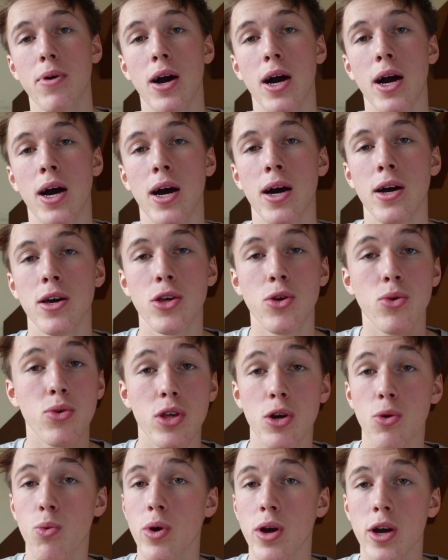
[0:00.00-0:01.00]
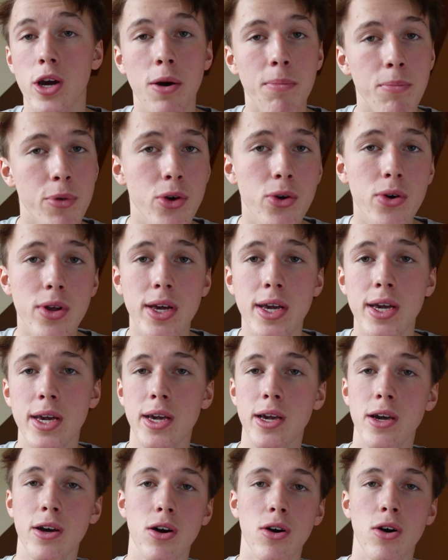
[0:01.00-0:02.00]
I use it when
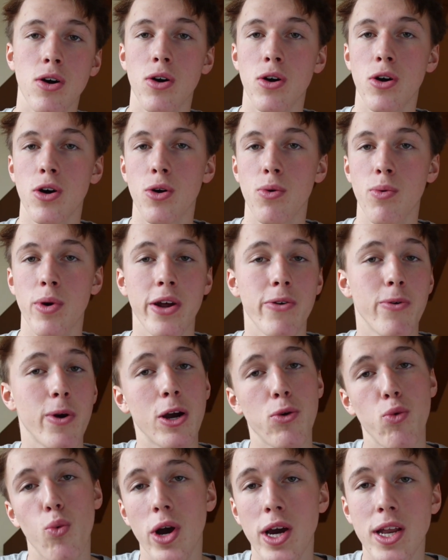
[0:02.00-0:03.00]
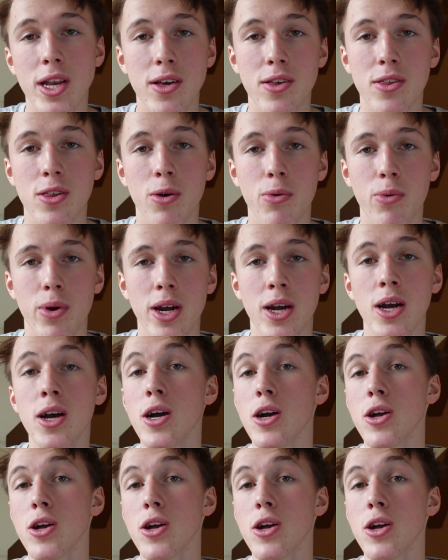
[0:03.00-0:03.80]
commuting or whenever I'm waiting somewhere.